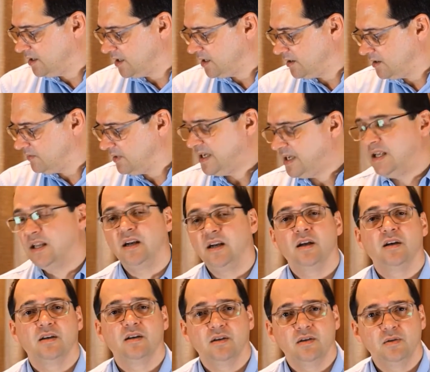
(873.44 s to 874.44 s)

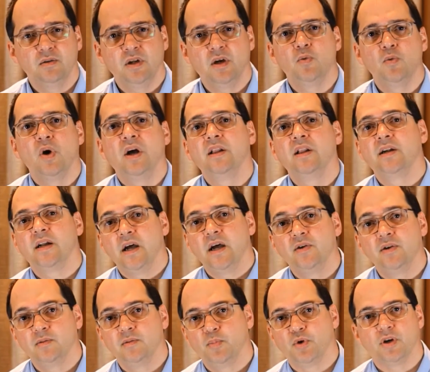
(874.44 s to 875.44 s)
very
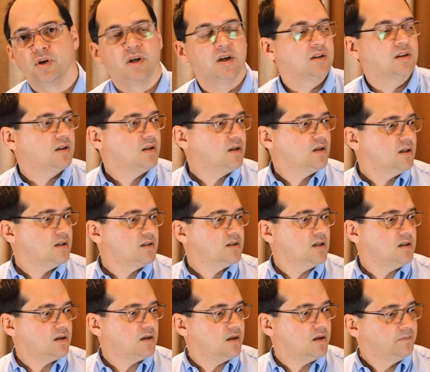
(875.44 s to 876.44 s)
well-rounded product,
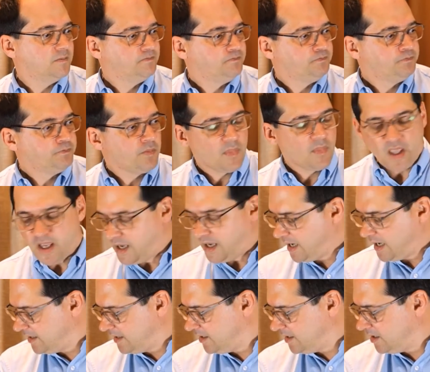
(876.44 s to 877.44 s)
etc.
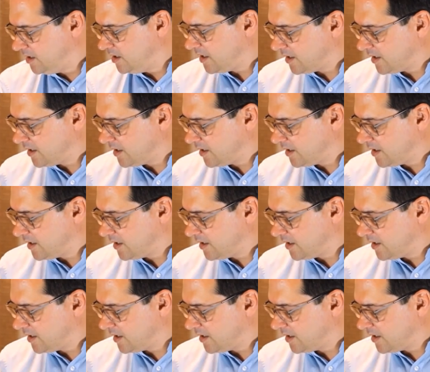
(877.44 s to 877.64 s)
And then,